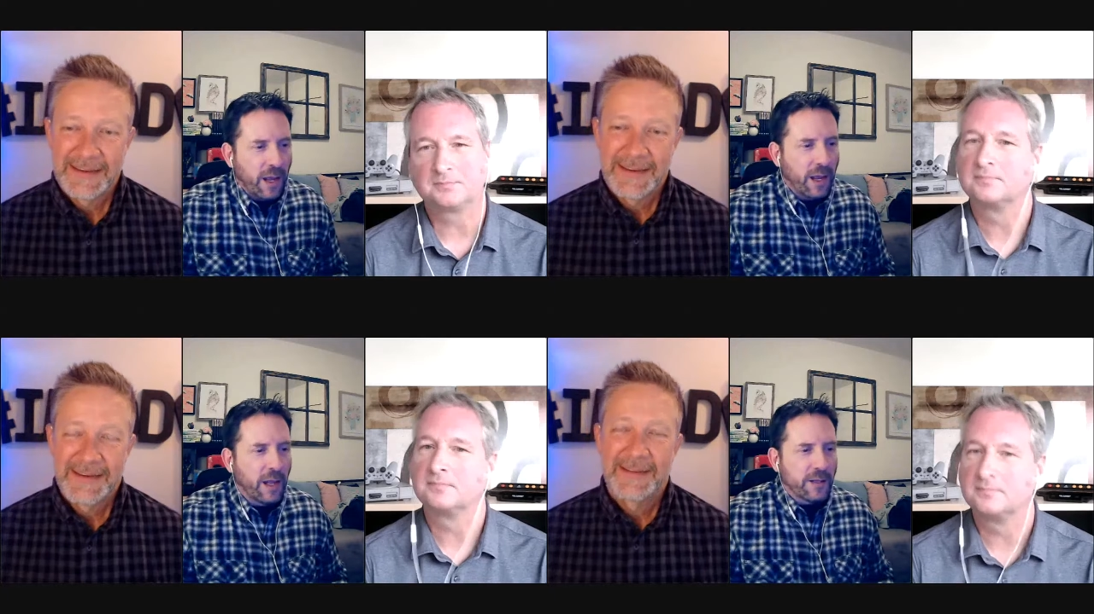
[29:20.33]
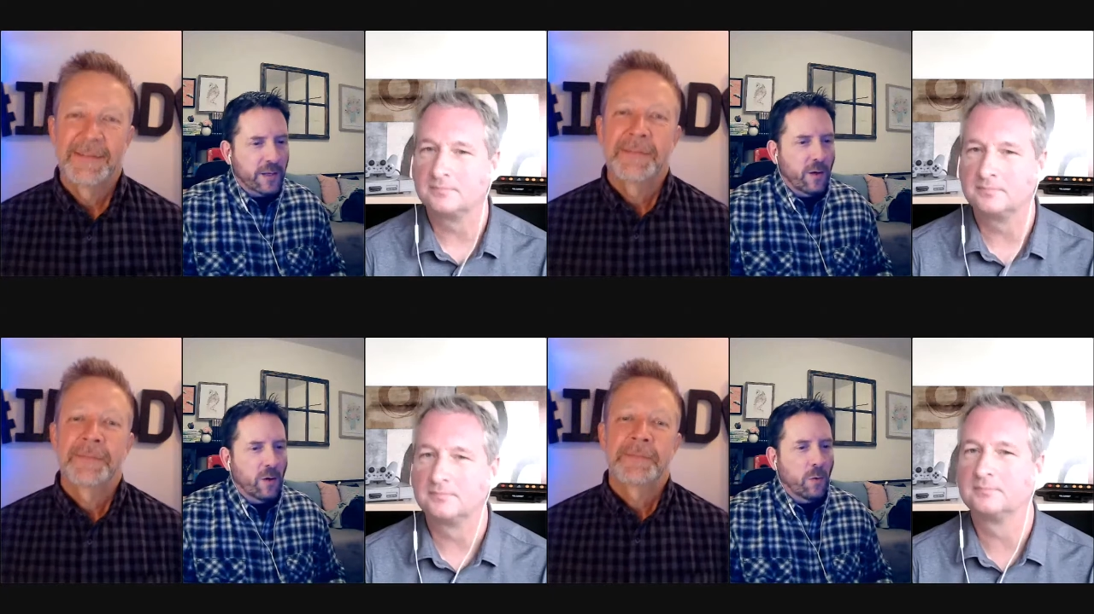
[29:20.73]
Speaker 1: And
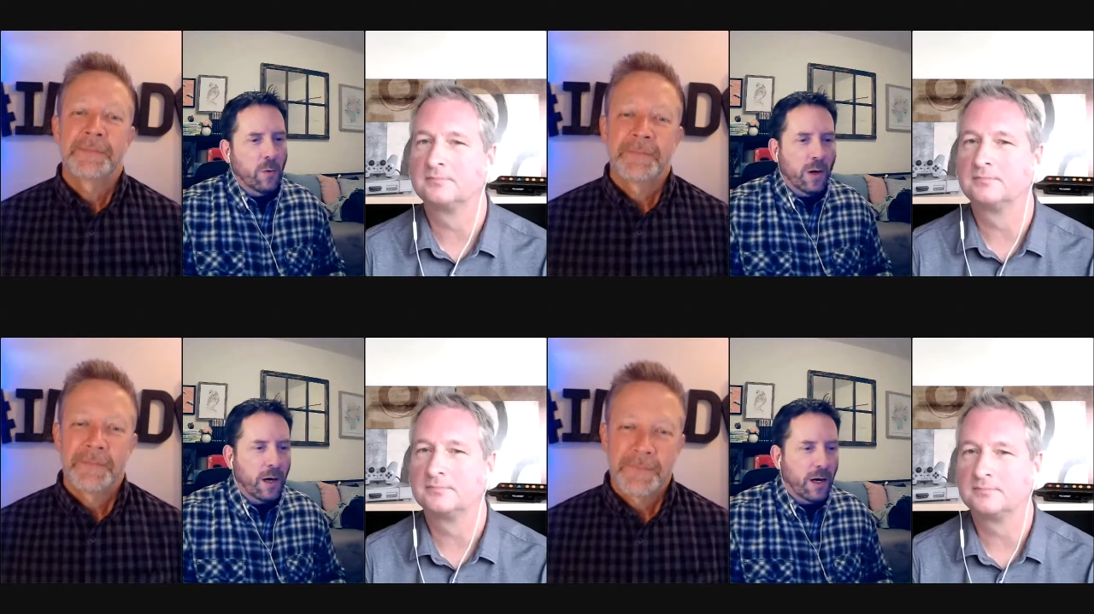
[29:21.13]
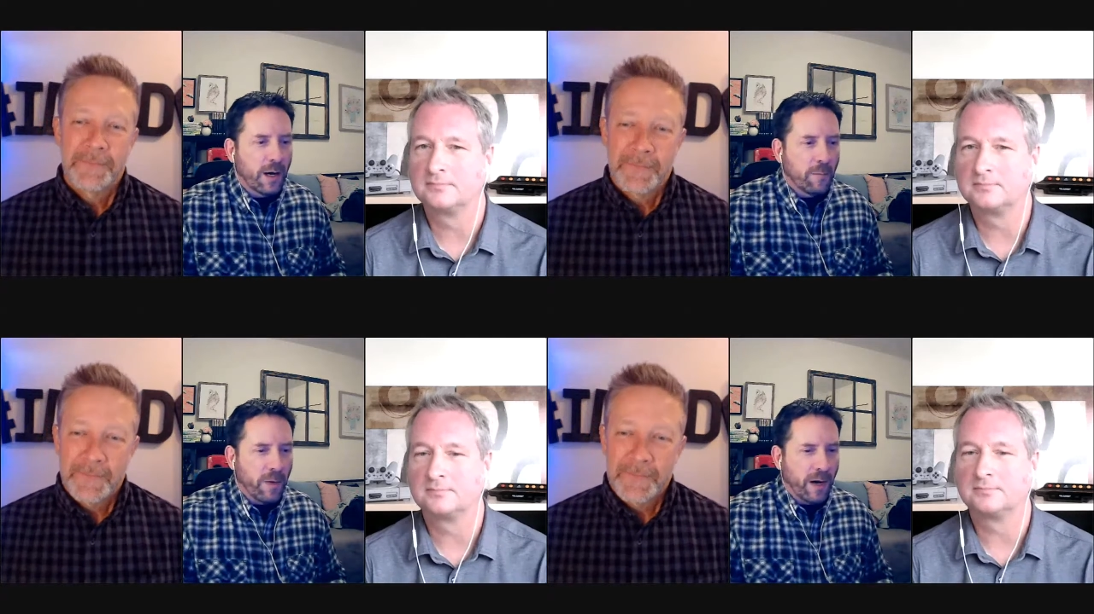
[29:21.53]
so
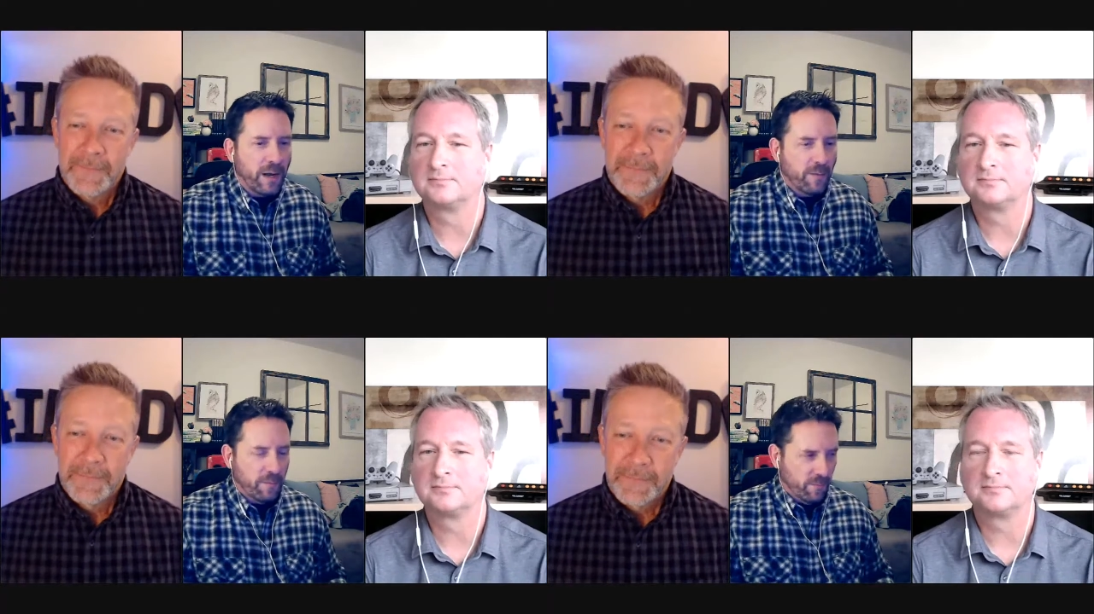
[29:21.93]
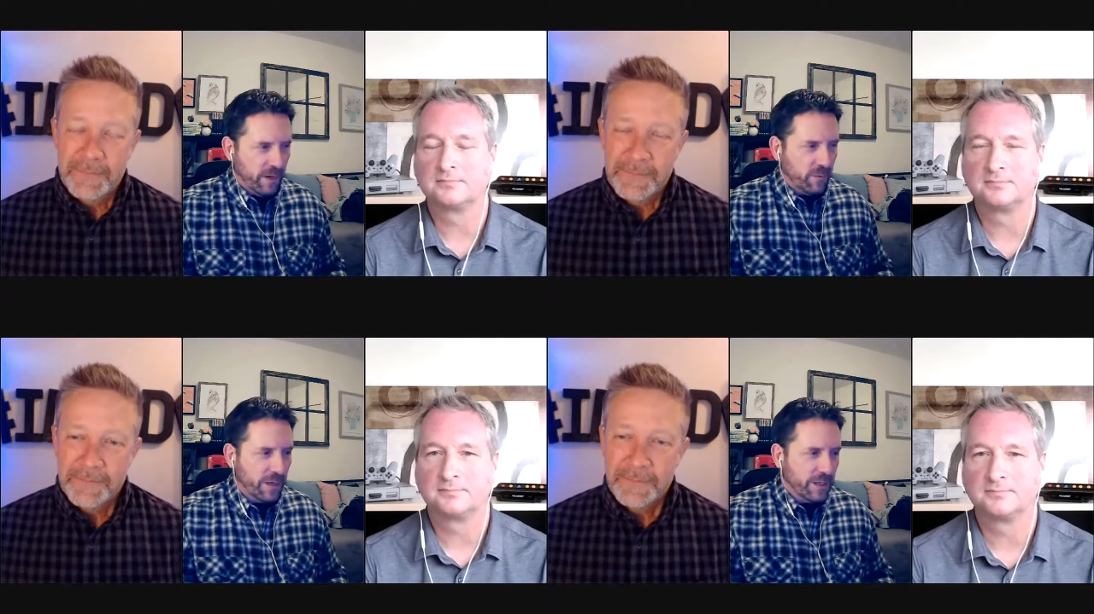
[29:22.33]
my vice
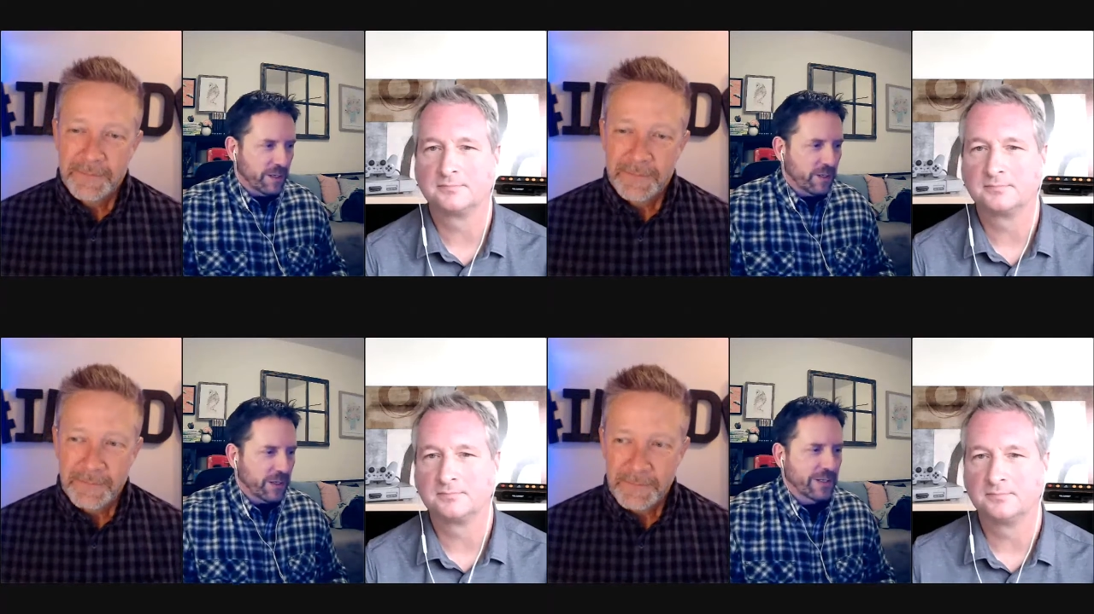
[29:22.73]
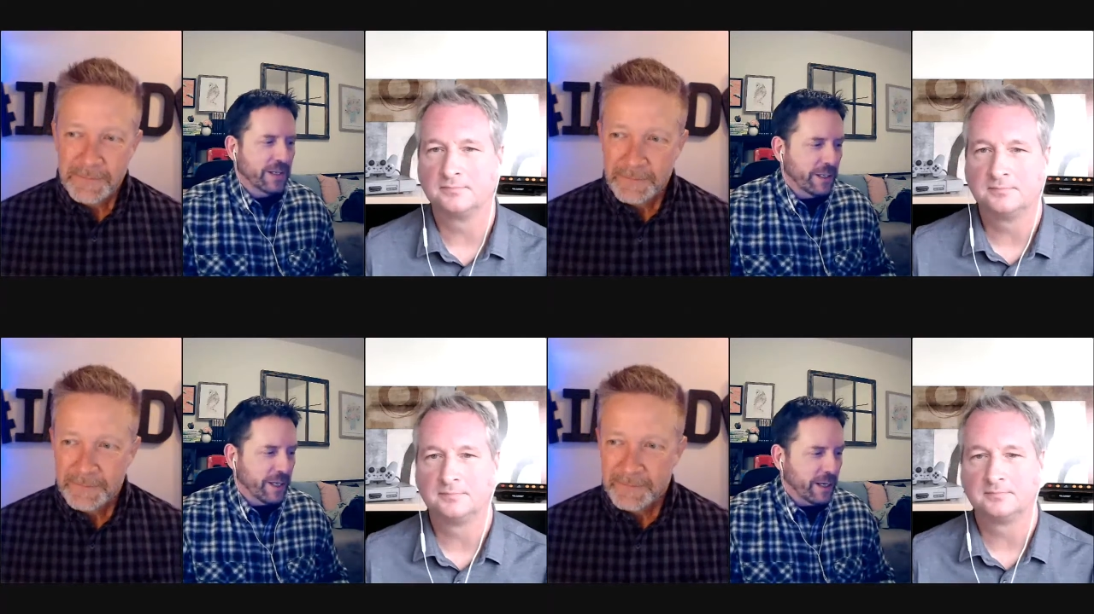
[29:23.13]
president, Jessica
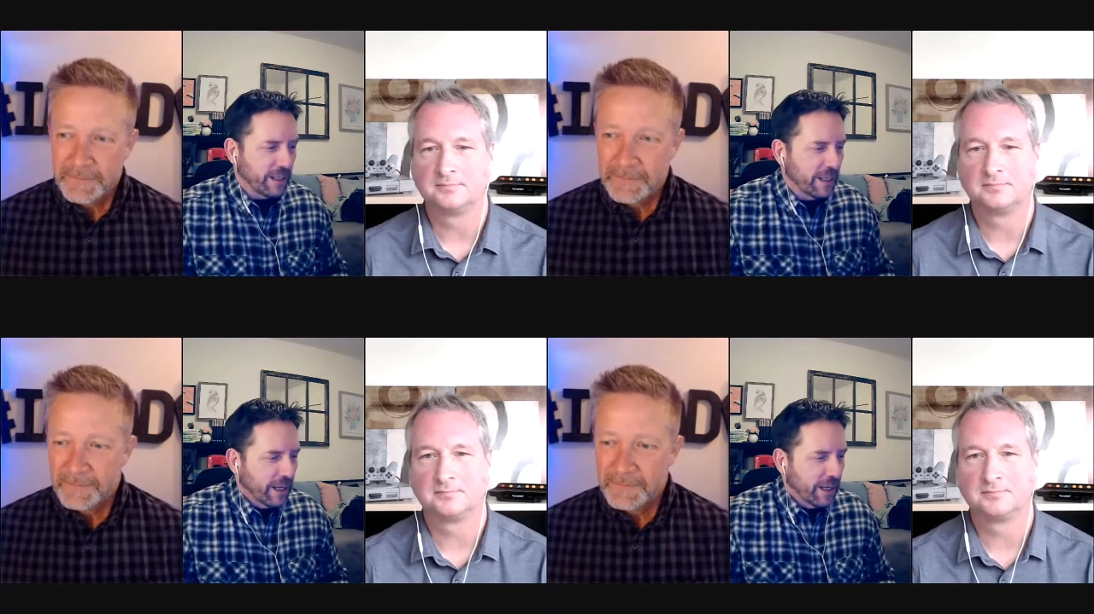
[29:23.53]
Lindell,